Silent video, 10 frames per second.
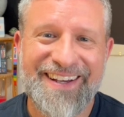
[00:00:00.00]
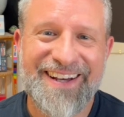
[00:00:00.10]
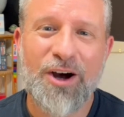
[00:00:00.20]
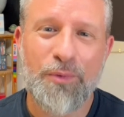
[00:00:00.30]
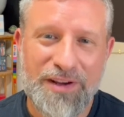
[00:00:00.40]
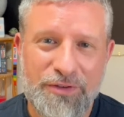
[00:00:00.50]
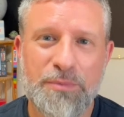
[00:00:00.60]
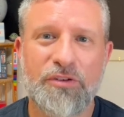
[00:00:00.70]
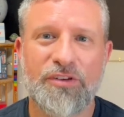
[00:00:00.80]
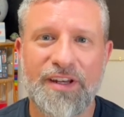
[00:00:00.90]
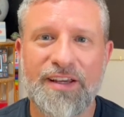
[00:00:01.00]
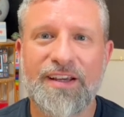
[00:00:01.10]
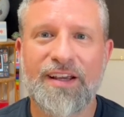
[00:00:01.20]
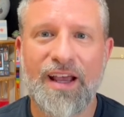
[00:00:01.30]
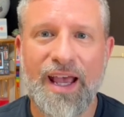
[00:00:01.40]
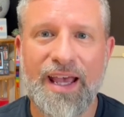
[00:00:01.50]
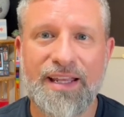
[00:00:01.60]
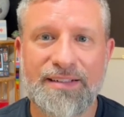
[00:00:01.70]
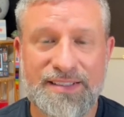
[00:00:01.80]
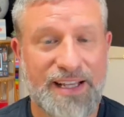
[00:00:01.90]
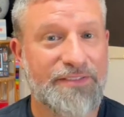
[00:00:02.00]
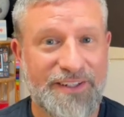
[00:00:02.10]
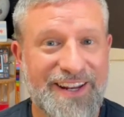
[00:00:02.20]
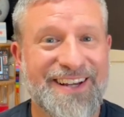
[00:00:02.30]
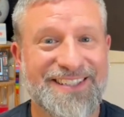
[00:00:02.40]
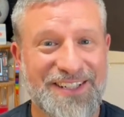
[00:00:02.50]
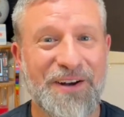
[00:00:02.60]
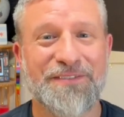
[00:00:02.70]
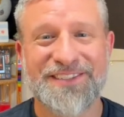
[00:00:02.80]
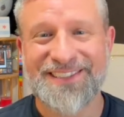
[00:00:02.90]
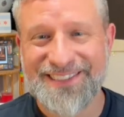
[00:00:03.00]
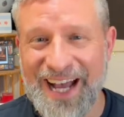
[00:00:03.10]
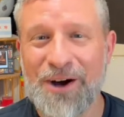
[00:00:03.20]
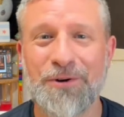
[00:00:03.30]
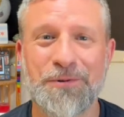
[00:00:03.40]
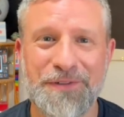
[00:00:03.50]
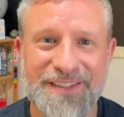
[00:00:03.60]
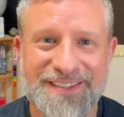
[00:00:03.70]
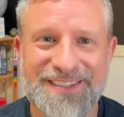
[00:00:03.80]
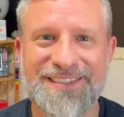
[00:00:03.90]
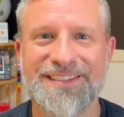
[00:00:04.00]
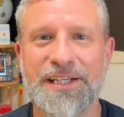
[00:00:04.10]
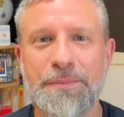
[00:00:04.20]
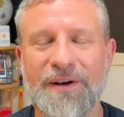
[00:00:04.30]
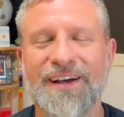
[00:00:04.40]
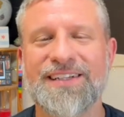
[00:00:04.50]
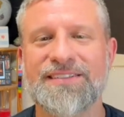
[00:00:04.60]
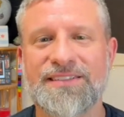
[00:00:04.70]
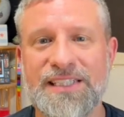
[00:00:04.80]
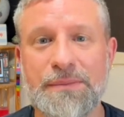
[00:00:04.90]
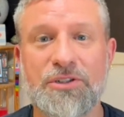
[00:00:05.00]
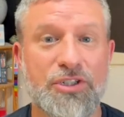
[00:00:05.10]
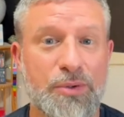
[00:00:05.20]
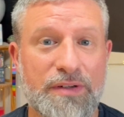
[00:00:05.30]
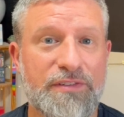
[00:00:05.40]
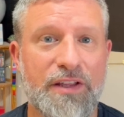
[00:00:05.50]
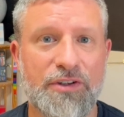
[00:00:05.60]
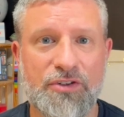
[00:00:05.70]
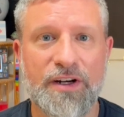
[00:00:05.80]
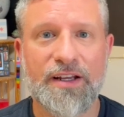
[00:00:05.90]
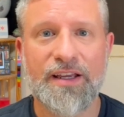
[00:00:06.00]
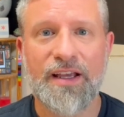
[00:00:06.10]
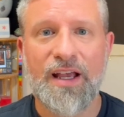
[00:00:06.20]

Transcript: away from the city and 7 days of sound sleep seemed to have done the trick.